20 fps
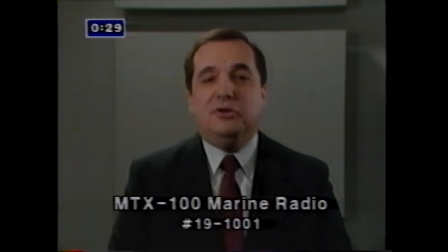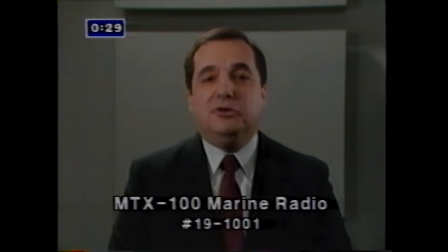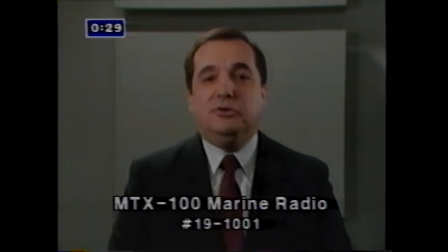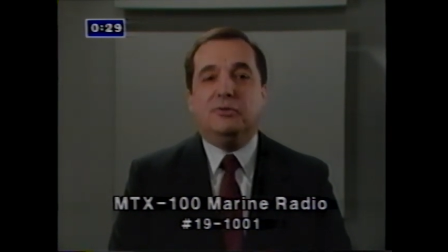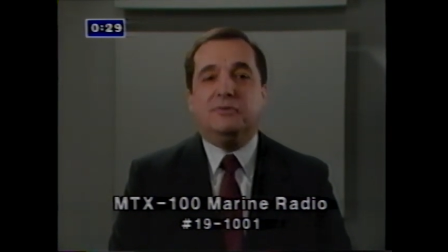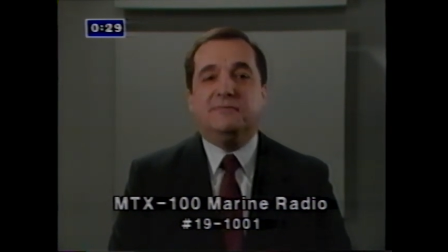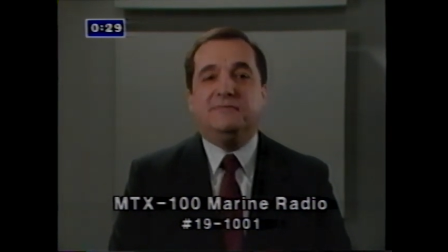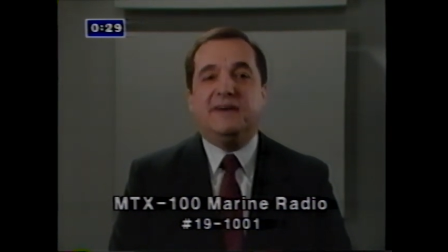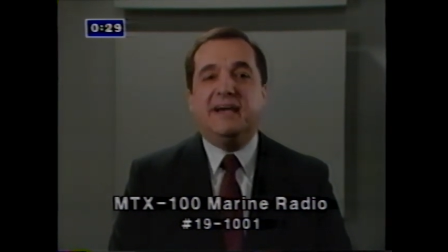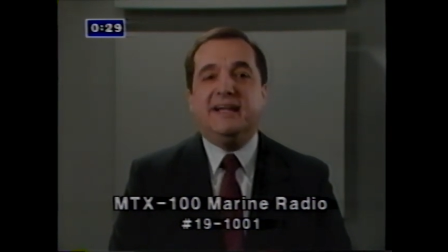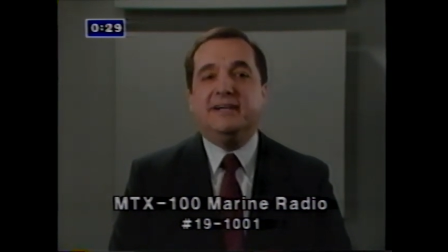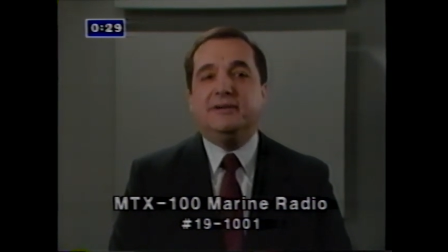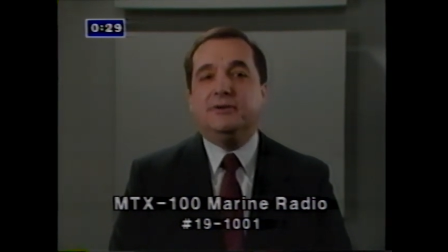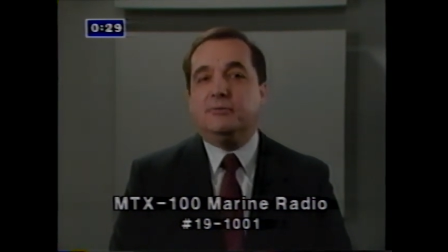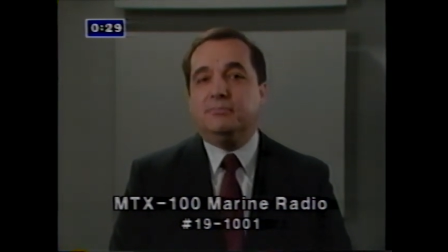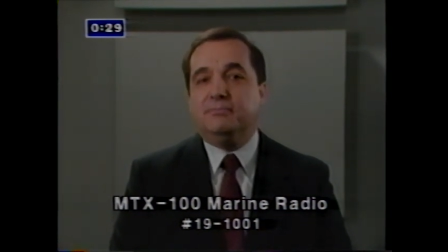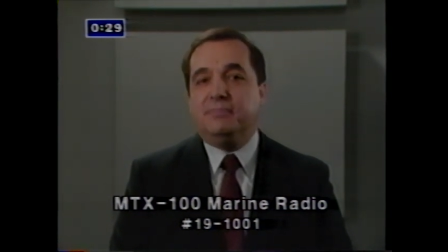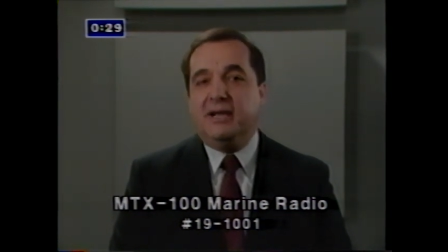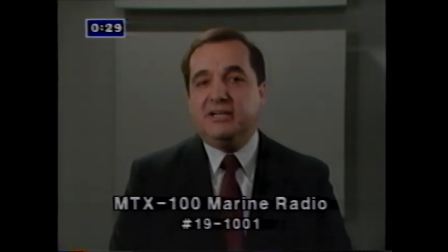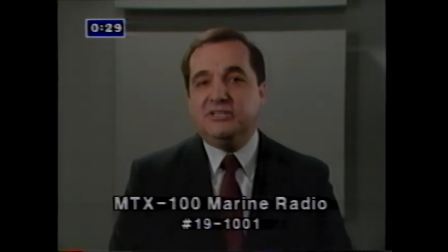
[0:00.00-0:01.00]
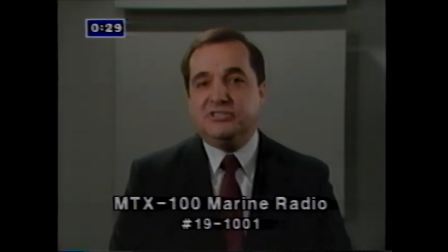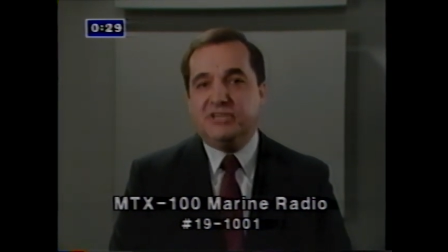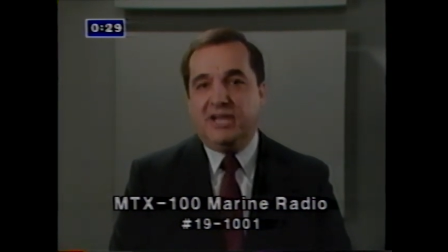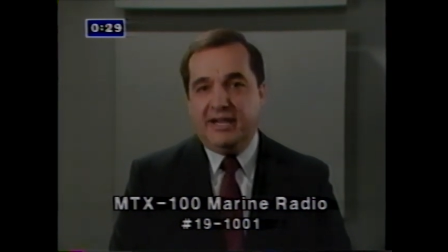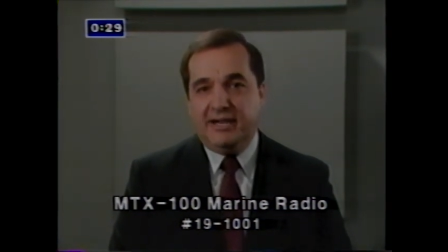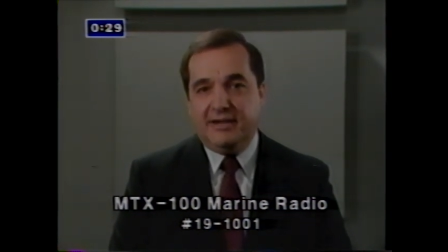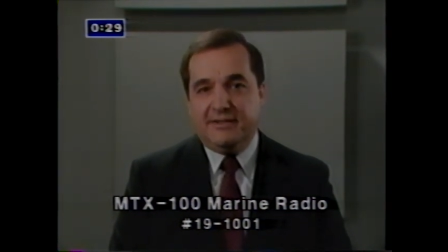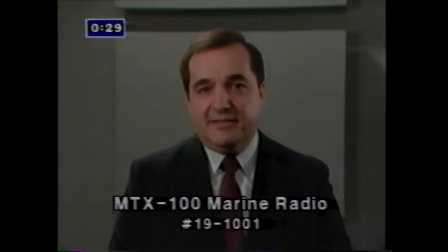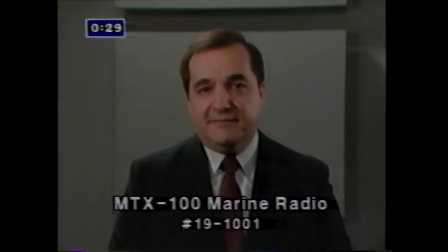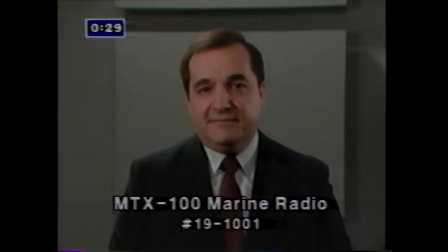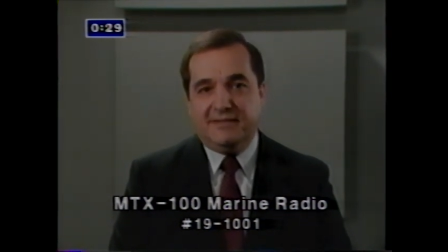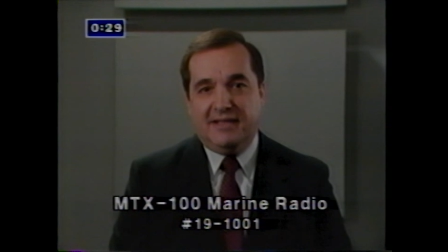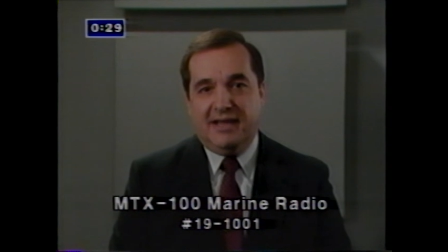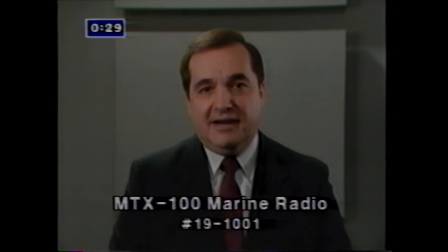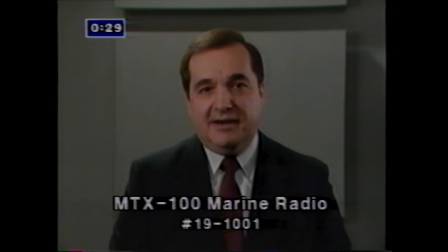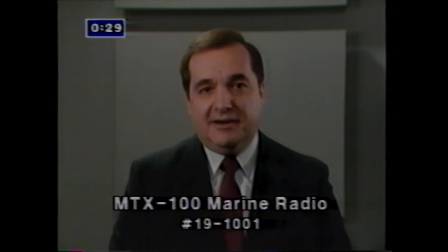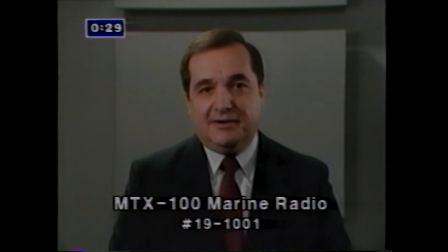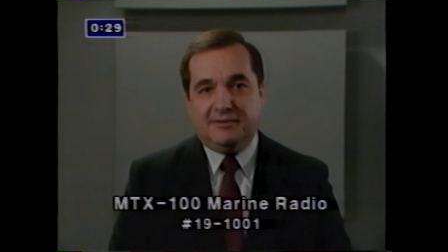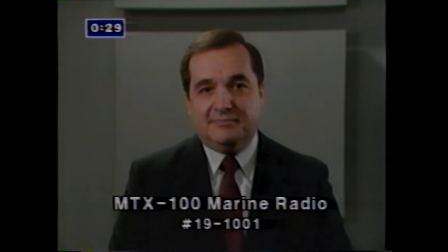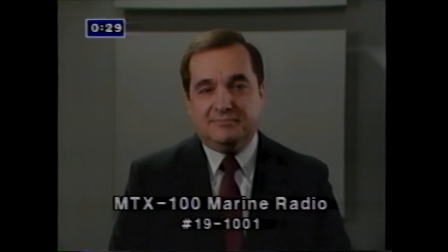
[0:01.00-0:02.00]
You'll find it on page 8 in the
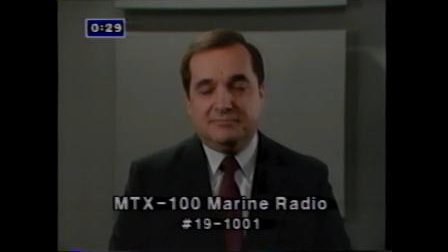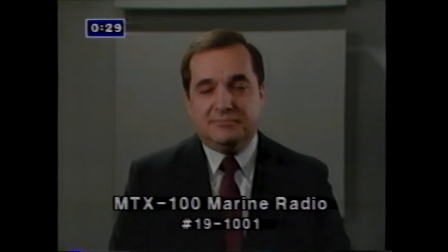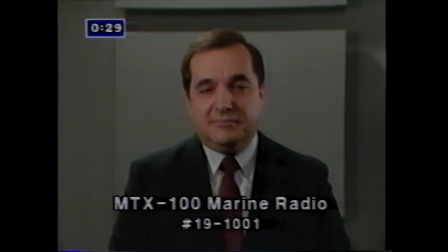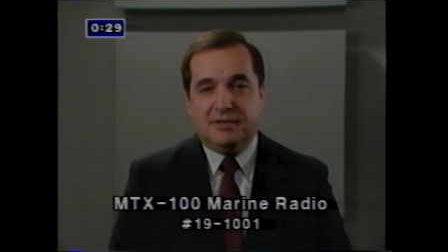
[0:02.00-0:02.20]
flyer.